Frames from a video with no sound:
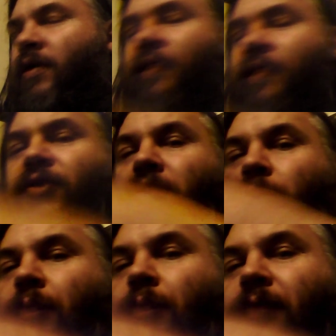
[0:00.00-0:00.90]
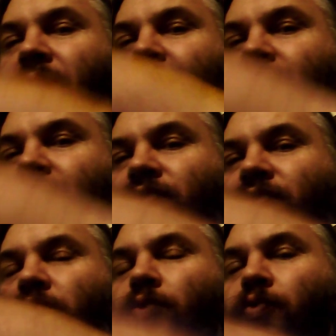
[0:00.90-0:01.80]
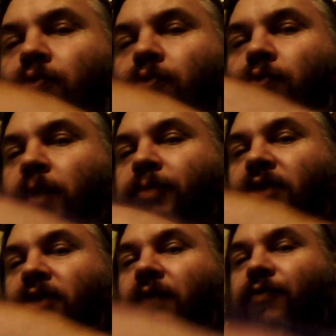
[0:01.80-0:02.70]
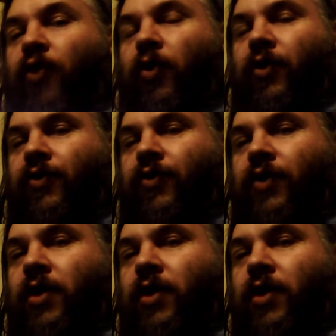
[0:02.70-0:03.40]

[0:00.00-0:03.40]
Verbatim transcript: every time you update, there's, there's a new website for it